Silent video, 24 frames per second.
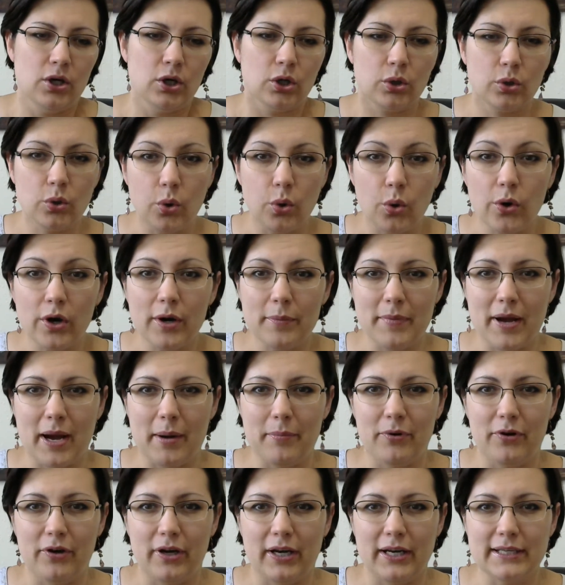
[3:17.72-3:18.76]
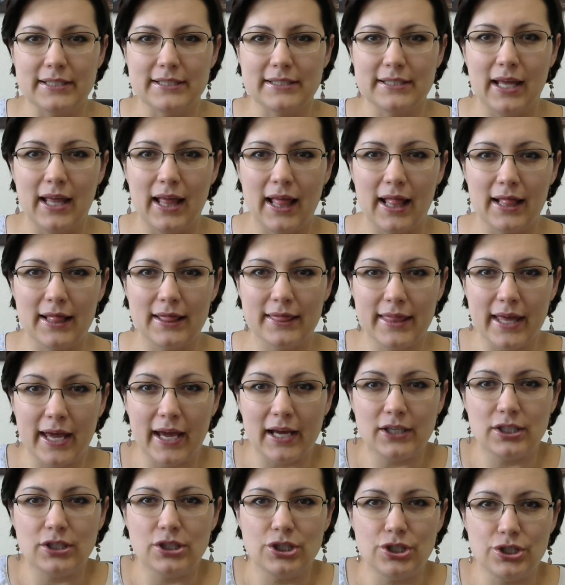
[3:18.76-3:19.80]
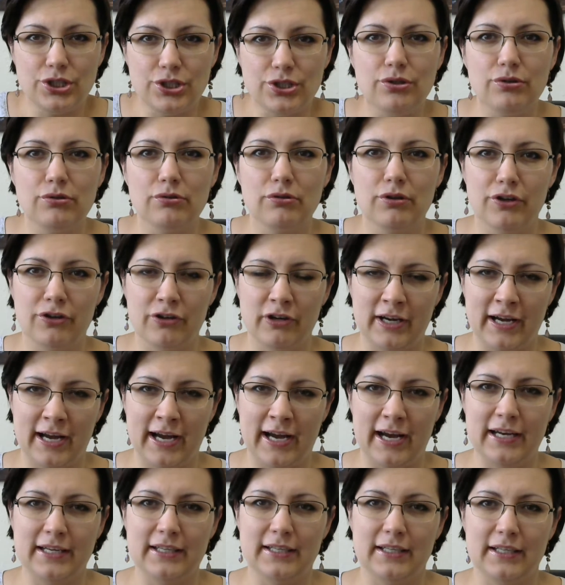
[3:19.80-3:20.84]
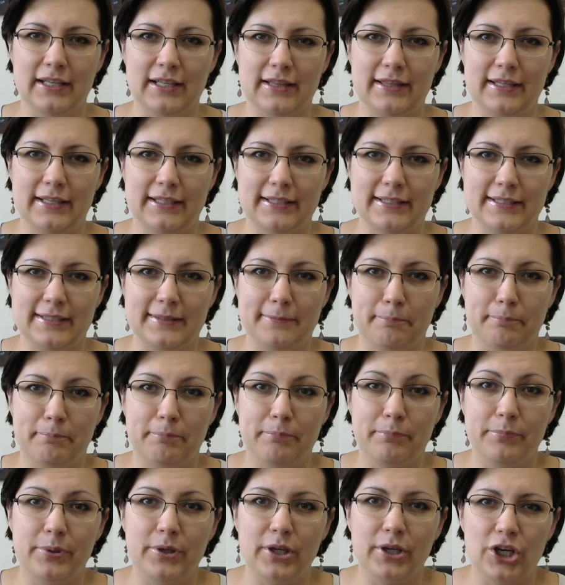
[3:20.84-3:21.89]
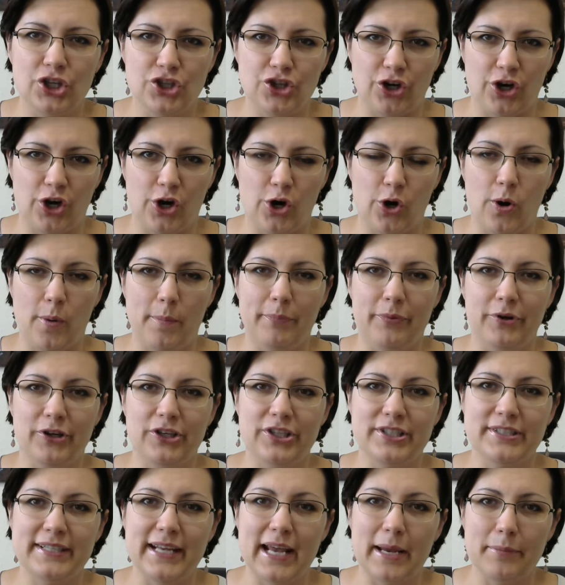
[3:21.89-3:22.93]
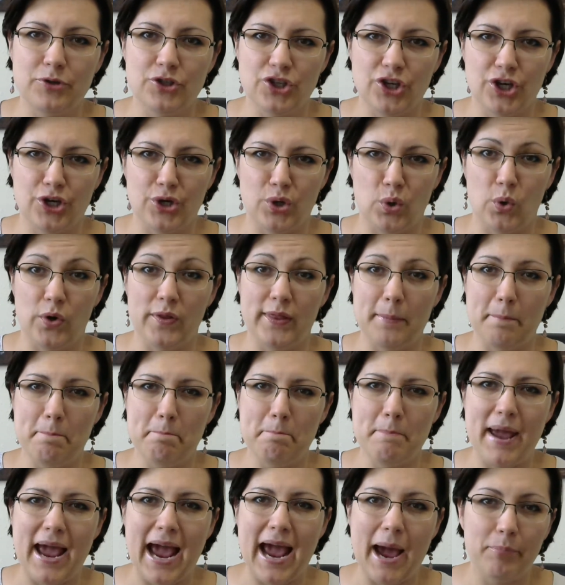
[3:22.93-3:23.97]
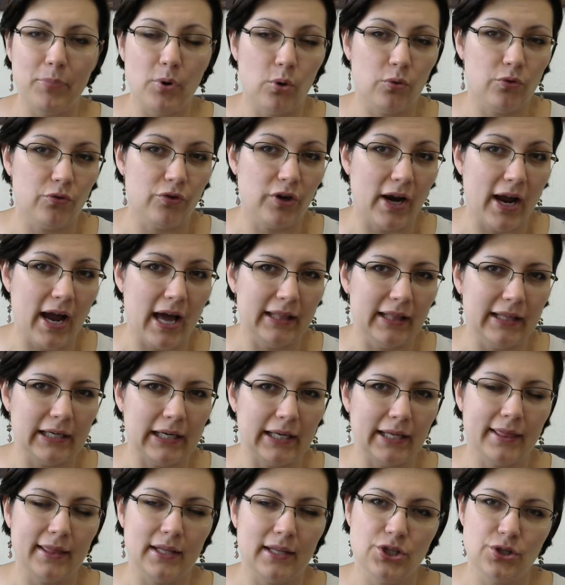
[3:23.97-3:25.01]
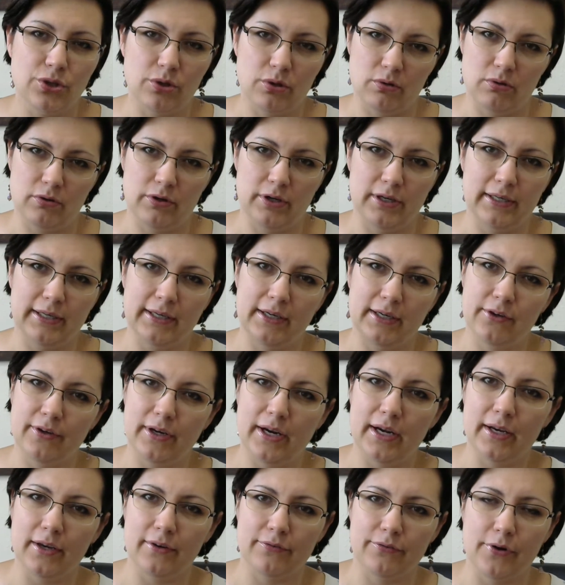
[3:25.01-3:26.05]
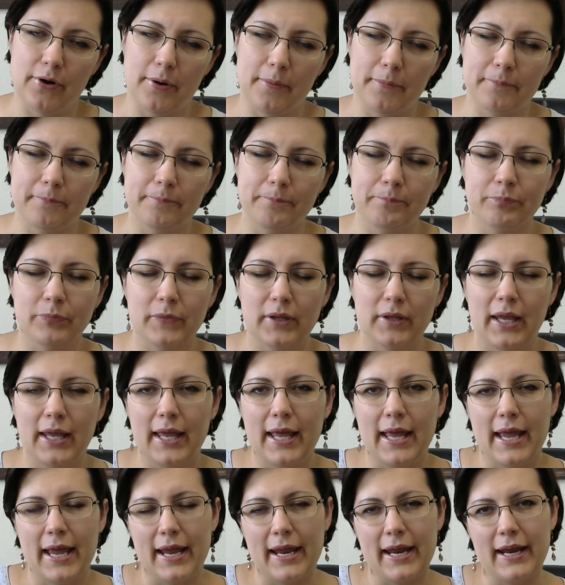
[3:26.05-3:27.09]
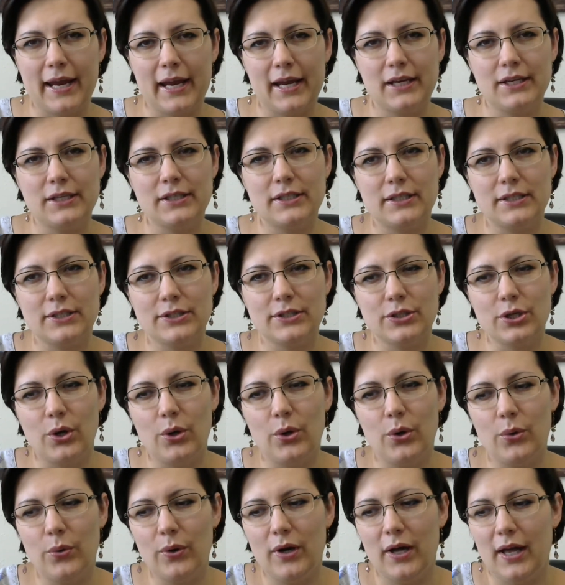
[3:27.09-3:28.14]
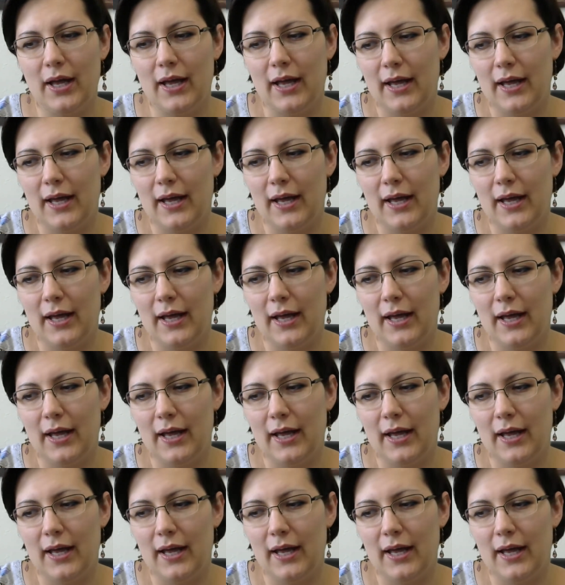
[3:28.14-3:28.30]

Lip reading: core memories that do create this picture or perception or the map or reality that you're currently creating from. And so